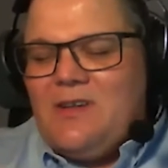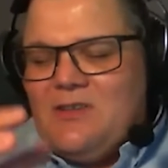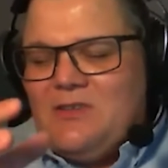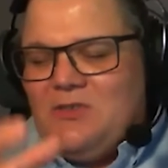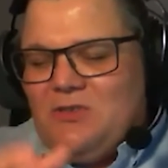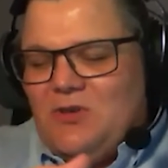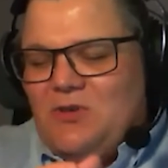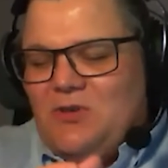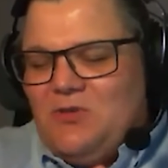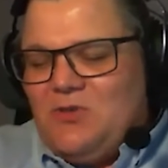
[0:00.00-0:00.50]

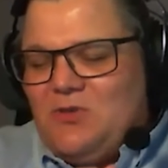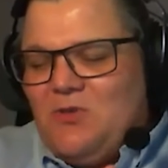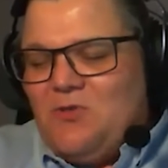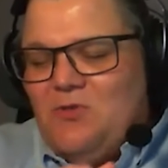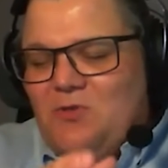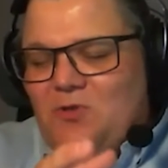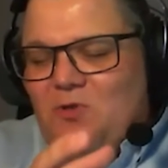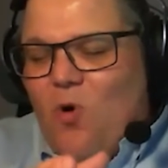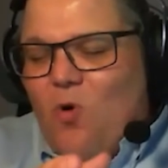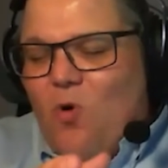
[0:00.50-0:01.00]
So
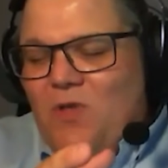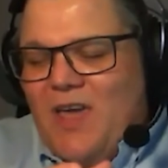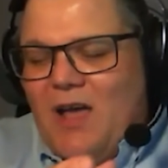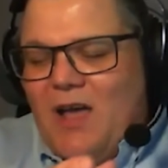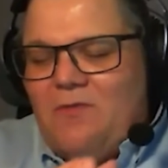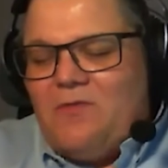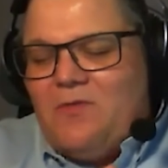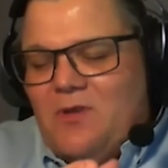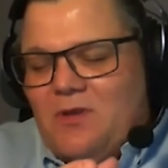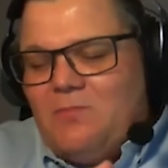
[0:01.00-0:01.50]
you only
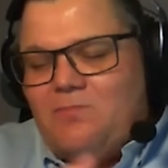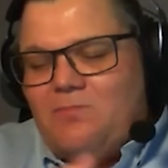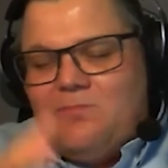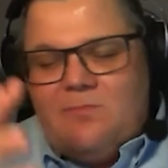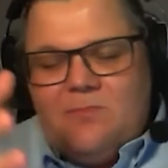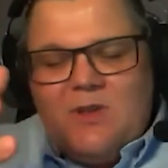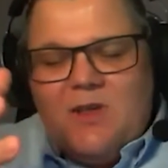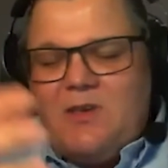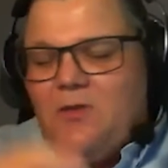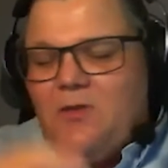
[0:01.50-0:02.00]
have a
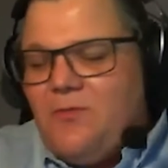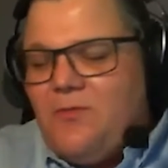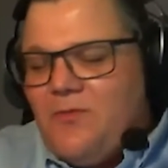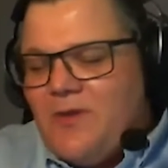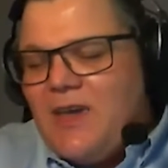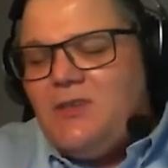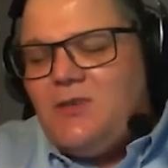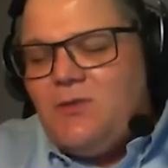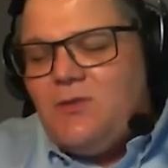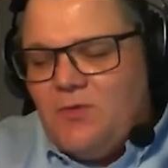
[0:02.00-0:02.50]

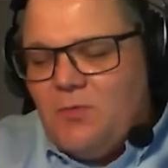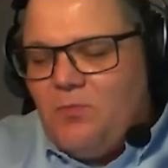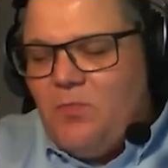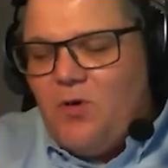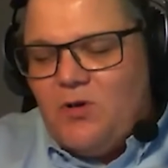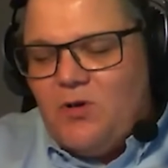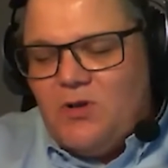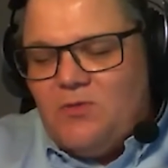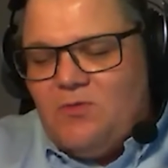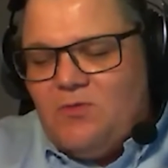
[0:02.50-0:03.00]
fraction of the
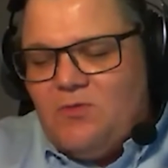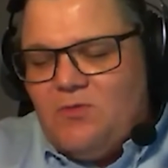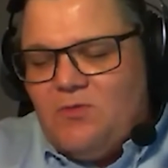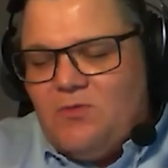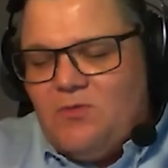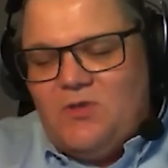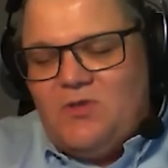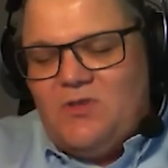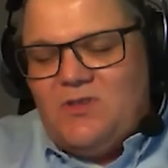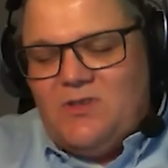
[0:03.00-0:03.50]
powder which you
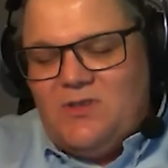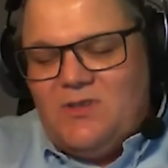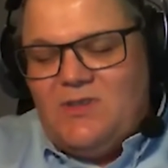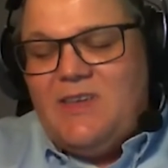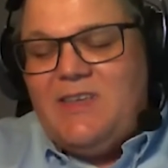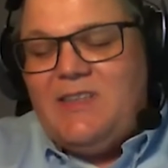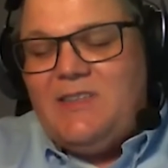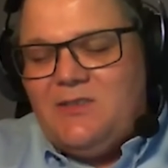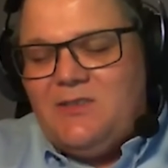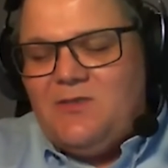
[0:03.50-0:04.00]
would
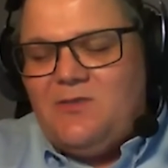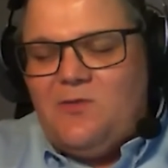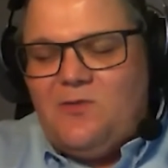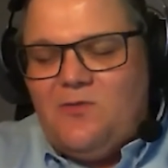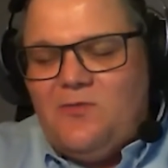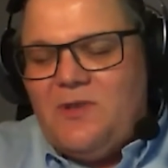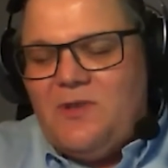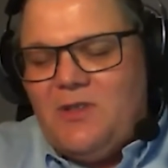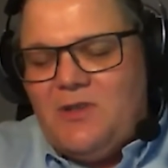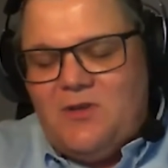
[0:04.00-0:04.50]
need to
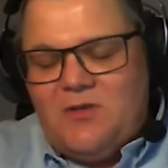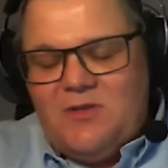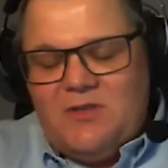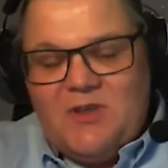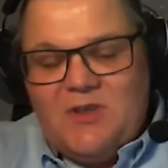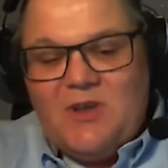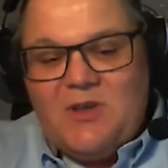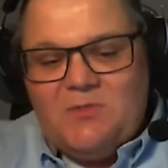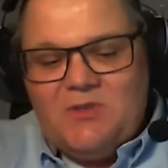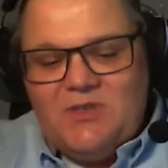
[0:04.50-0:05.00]
fill the
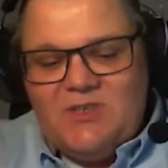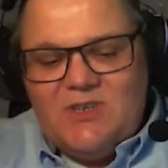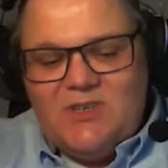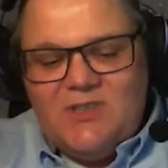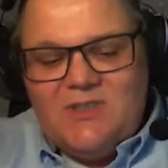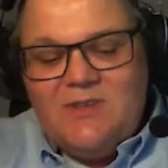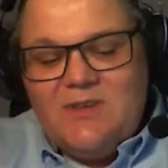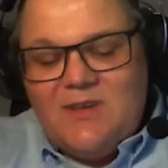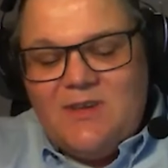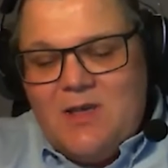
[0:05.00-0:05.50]
entire
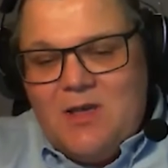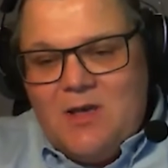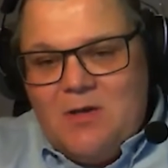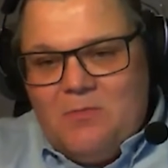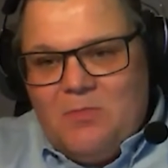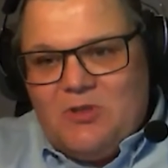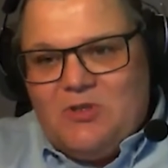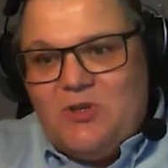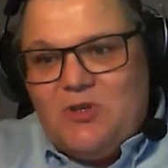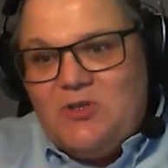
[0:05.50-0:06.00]
machine,
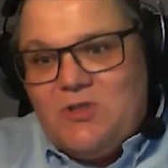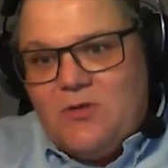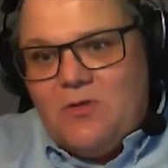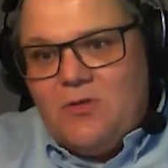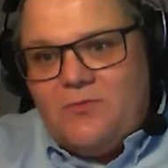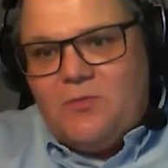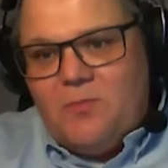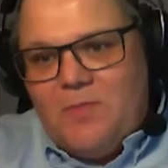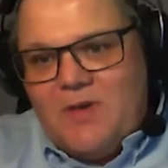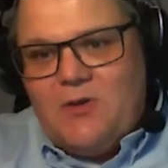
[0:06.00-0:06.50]
but just
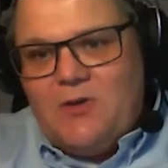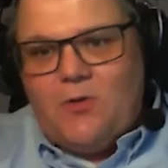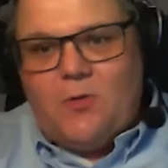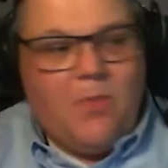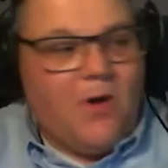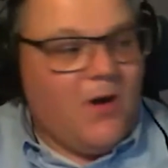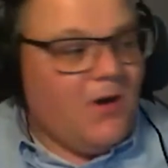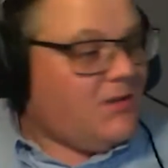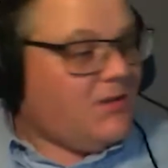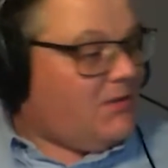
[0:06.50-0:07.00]
enough to make your
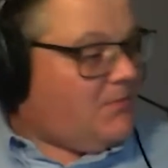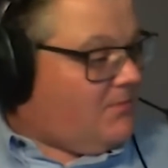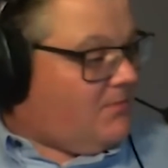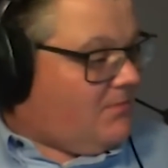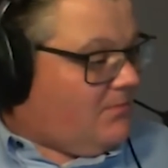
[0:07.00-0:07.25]
part.